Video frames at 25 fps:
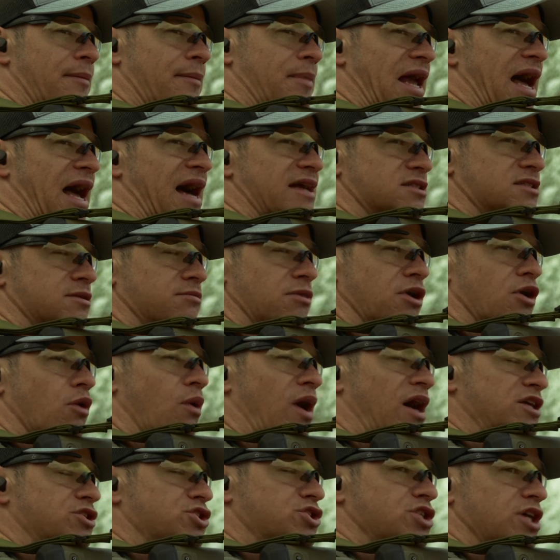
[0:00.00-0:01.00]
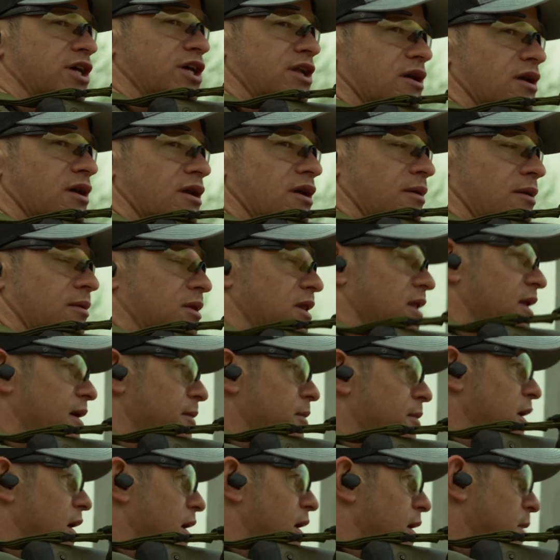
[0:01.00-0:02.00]
I'm gonna ask him a question.
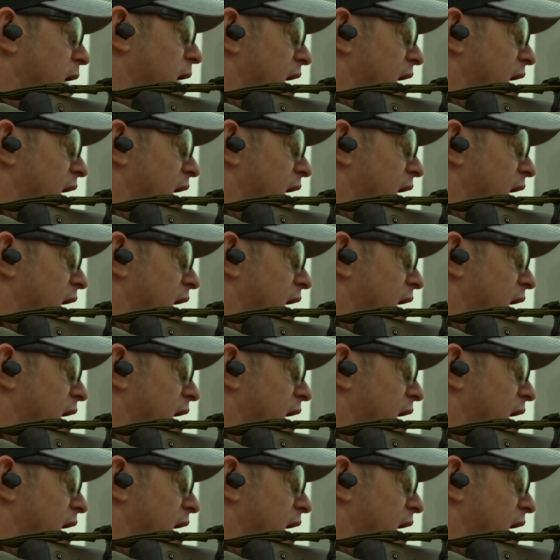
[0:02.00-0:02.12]
I'm gonna